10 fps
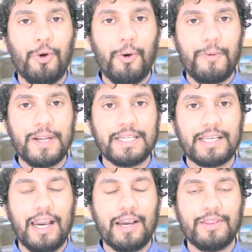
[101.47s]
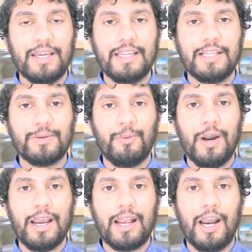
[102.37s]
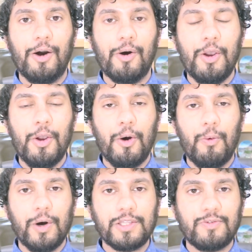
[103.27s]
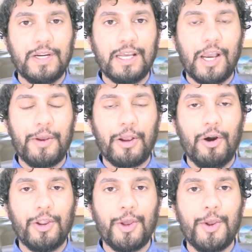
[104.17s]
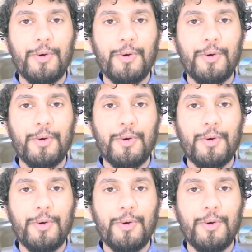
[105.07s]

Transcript: Incorporated gang then need to work out what's really going on,